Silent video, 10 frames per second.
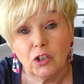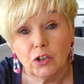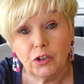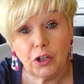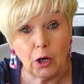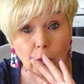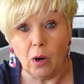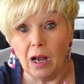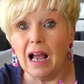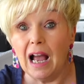So,
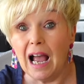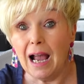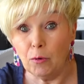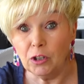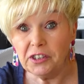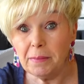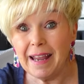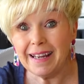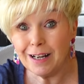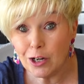I want to
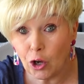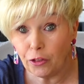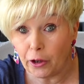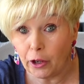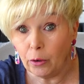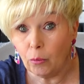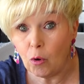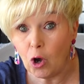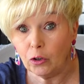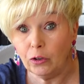make another
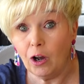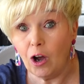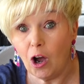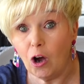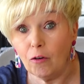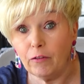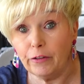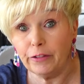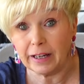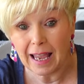one of
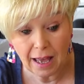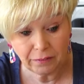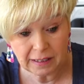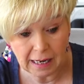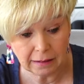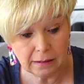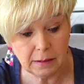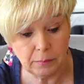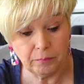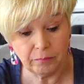the
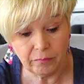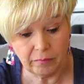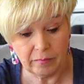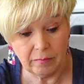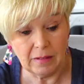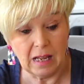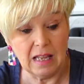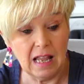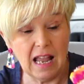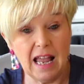kaftans,
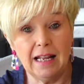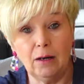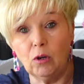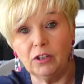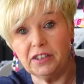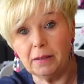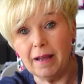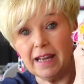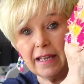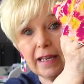and I want to
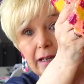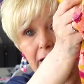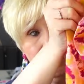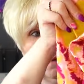make it